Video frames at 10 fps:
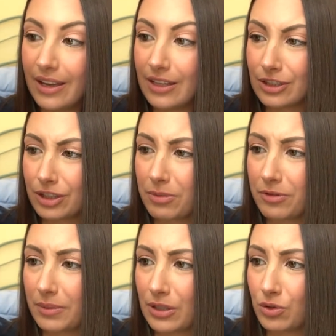is some
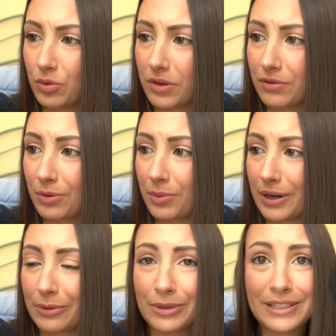of my jewelry from when
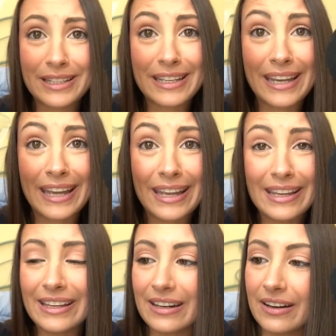I was a
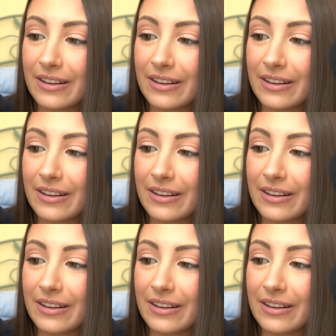kid.